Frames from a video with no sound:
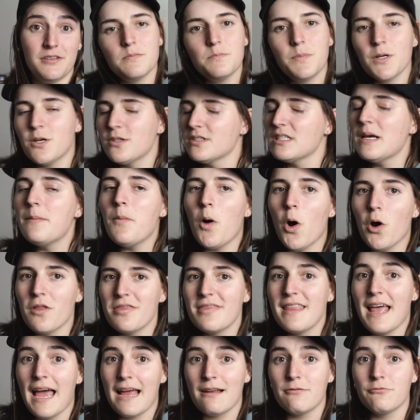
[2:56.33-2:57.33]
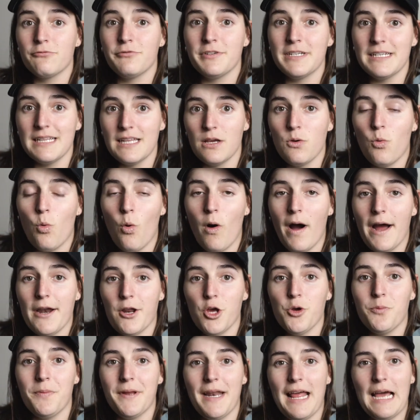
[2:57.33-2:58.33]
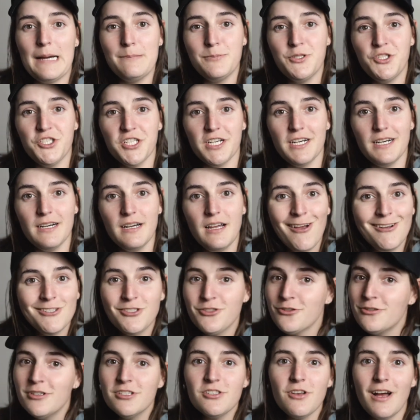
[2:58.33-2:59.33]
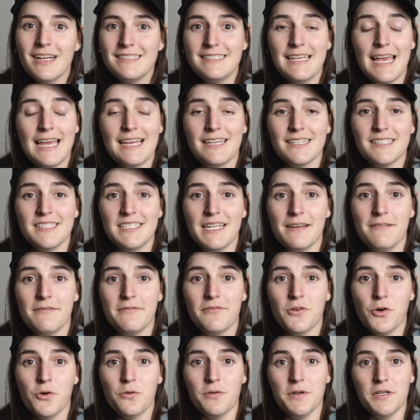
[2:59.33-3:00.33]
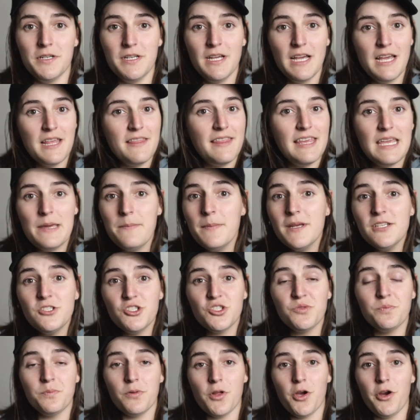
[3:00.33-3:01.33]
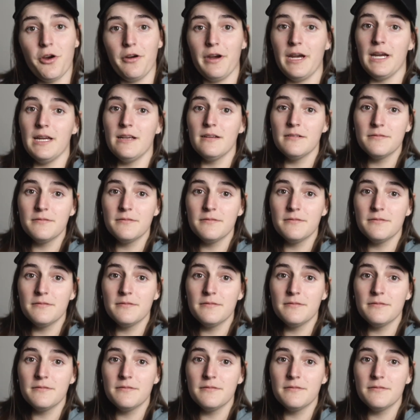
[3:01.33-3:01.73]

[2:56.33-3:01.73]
Because I'm on that really wide open aperture, as soon as I take a step forward, the image is blurry.